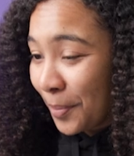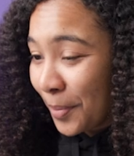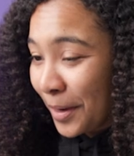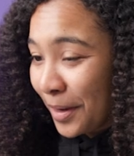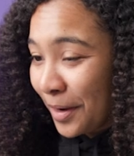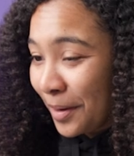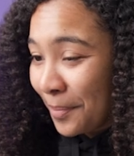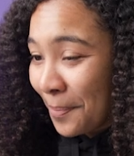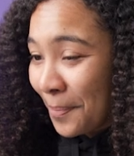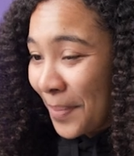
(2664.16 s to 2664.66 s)

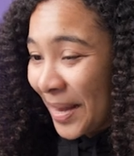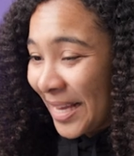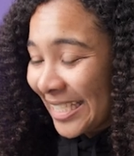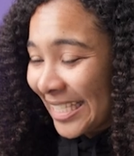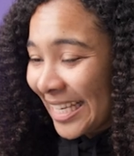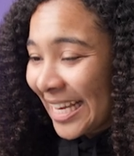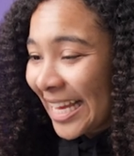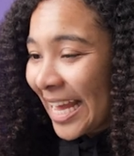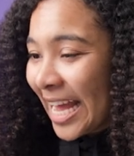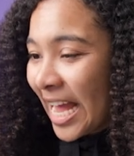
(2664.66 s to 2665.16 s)
pretty
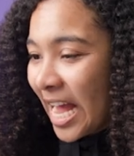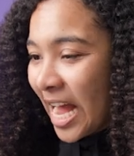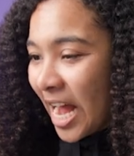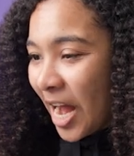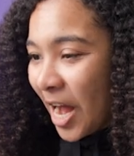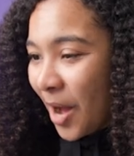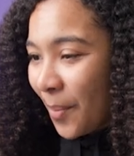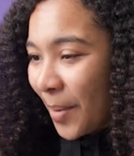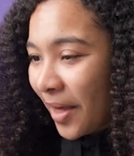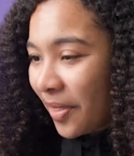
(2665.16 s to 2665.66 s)
basic.
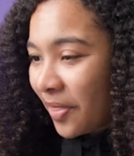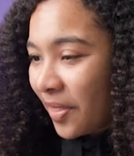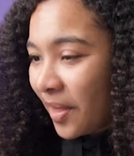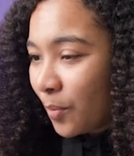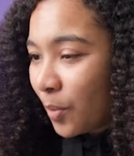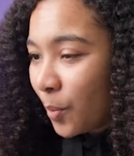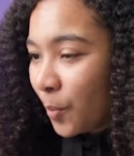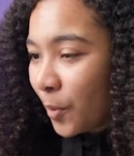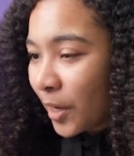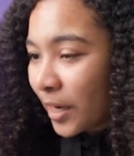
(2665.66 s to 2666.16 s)
I
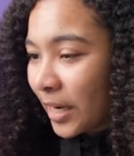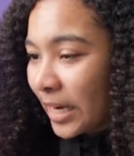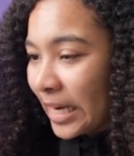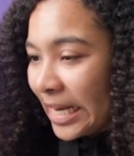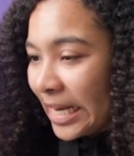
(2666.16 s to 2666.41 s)
think what we're going to